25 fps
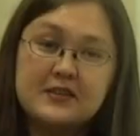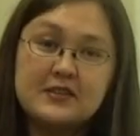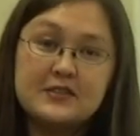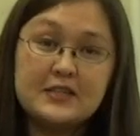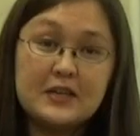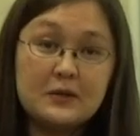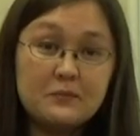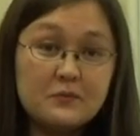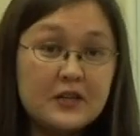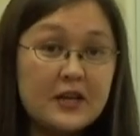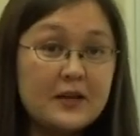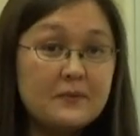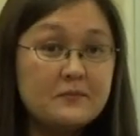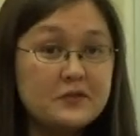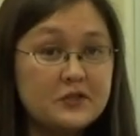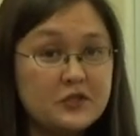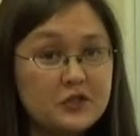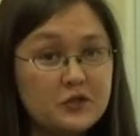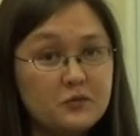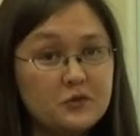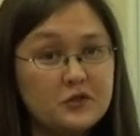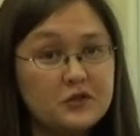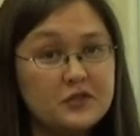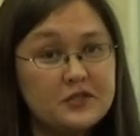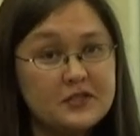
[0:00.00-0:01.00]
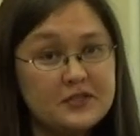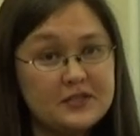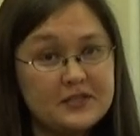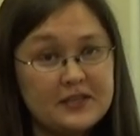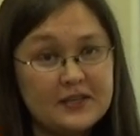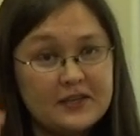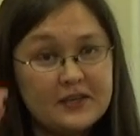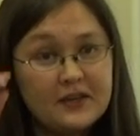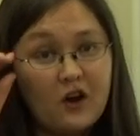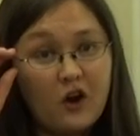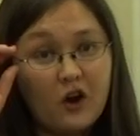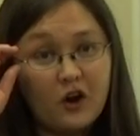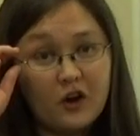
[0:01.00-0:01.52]
Sometimes you will
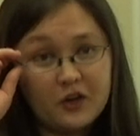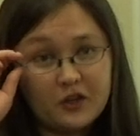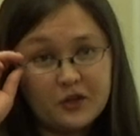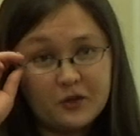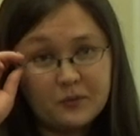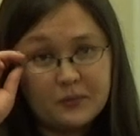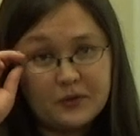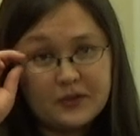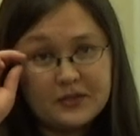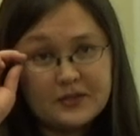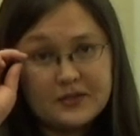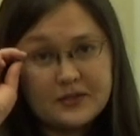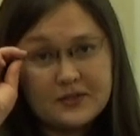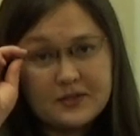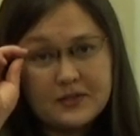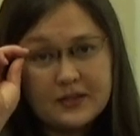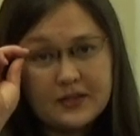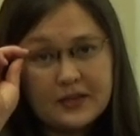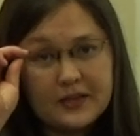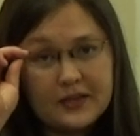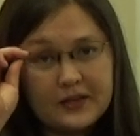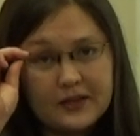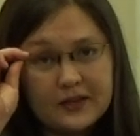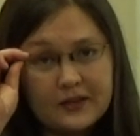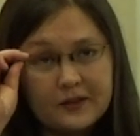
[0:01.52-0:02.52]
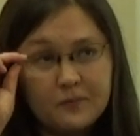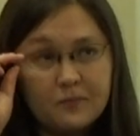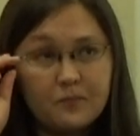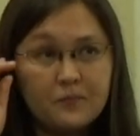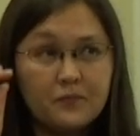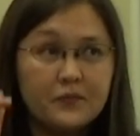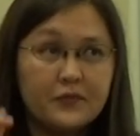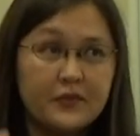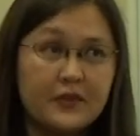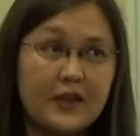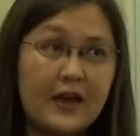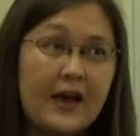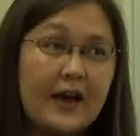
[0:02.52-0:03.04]
see arguments in
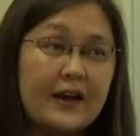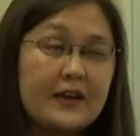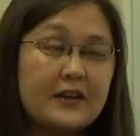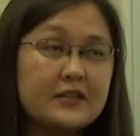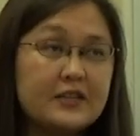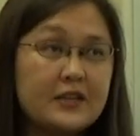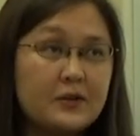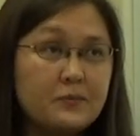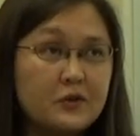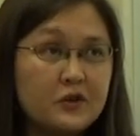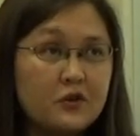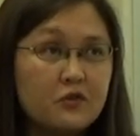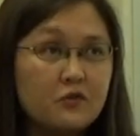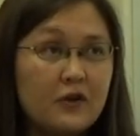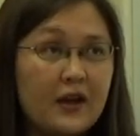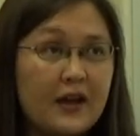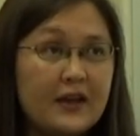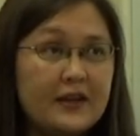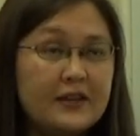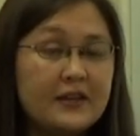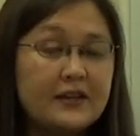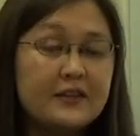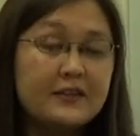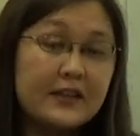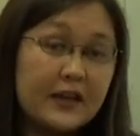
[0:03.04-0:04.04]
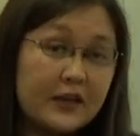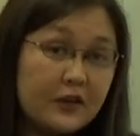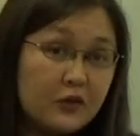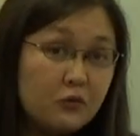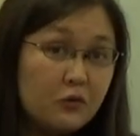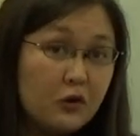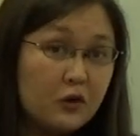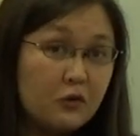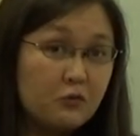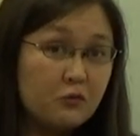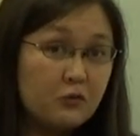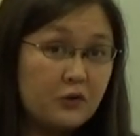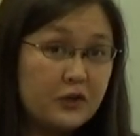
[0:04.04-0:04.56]
the academic writing that
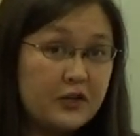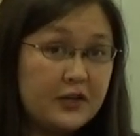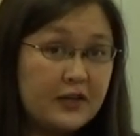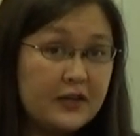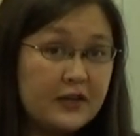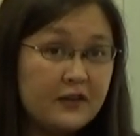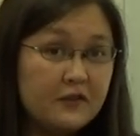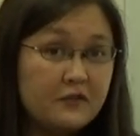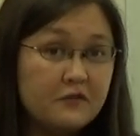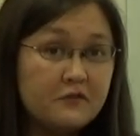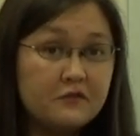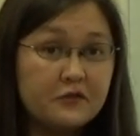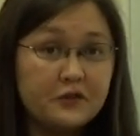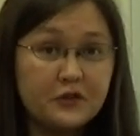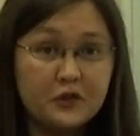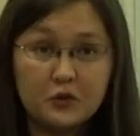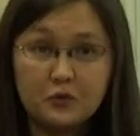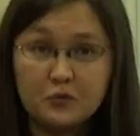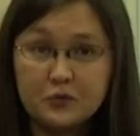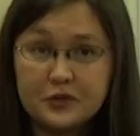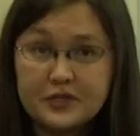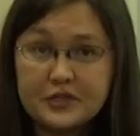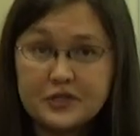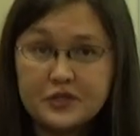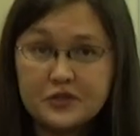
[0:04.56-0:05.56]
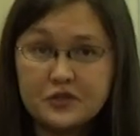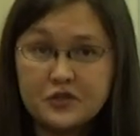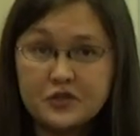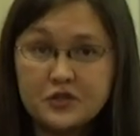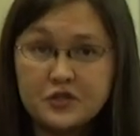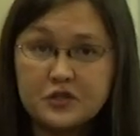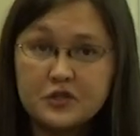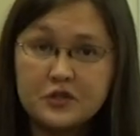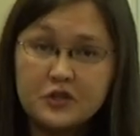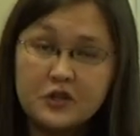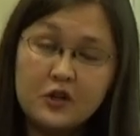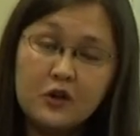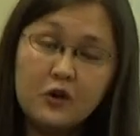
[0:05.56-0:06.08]
you are reading for your
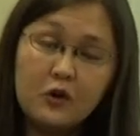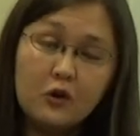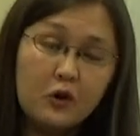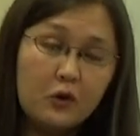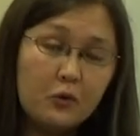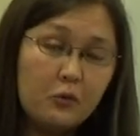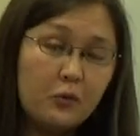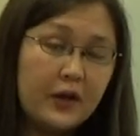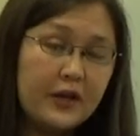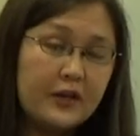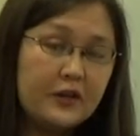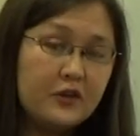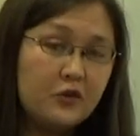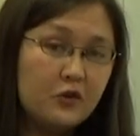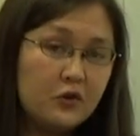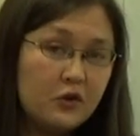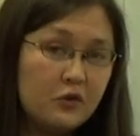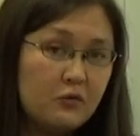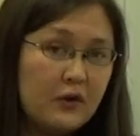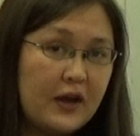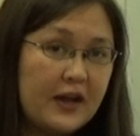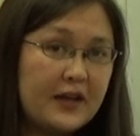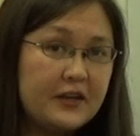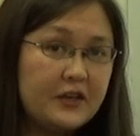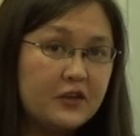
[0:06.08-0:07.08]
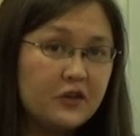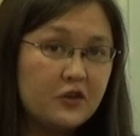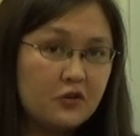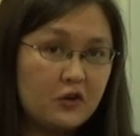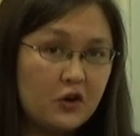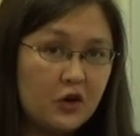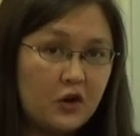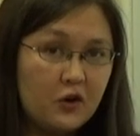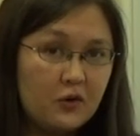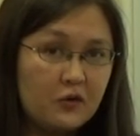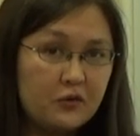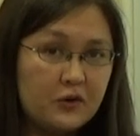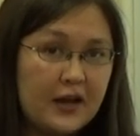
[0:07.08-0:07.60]
research, or when you are writing
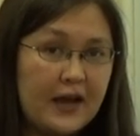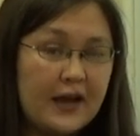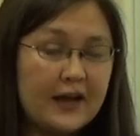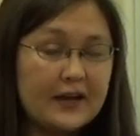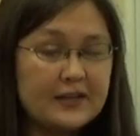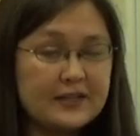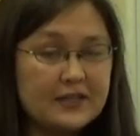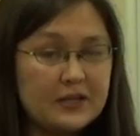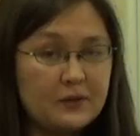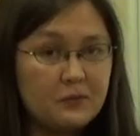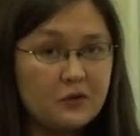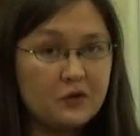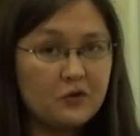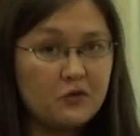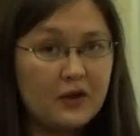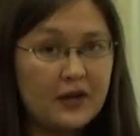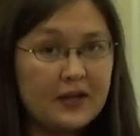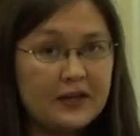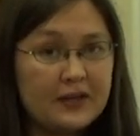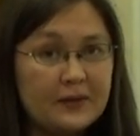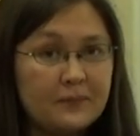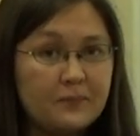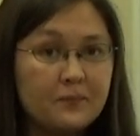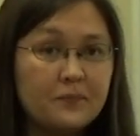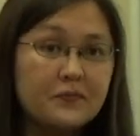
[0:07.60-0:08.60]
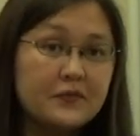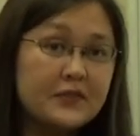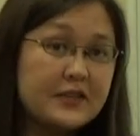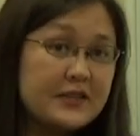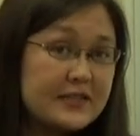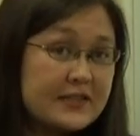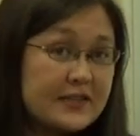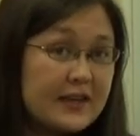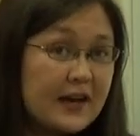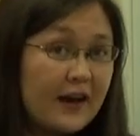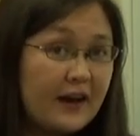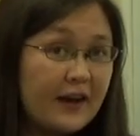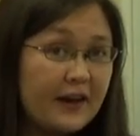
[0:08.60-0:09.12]
your own academic writing,
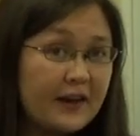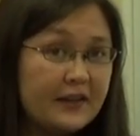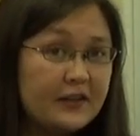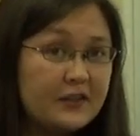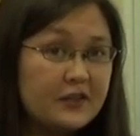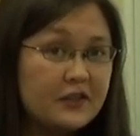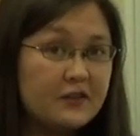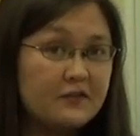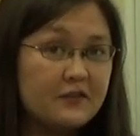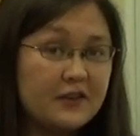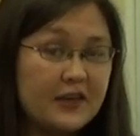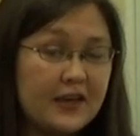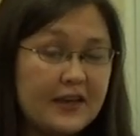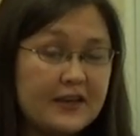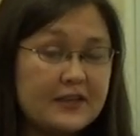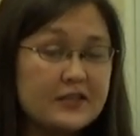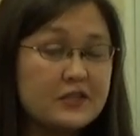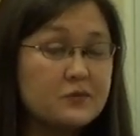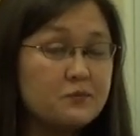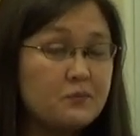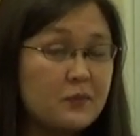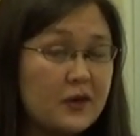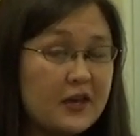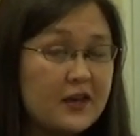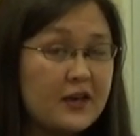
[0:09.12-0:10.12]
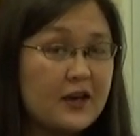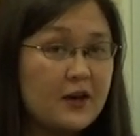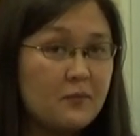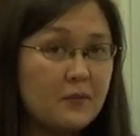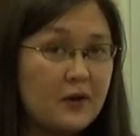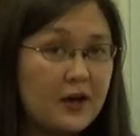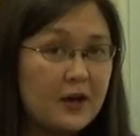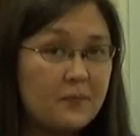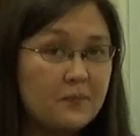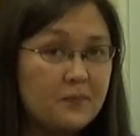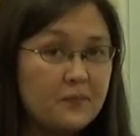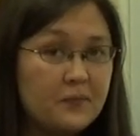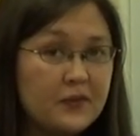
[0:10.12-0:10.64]
this kind of case may come
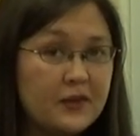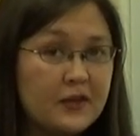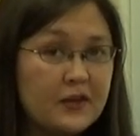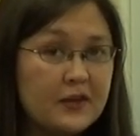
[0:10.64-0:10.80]
up.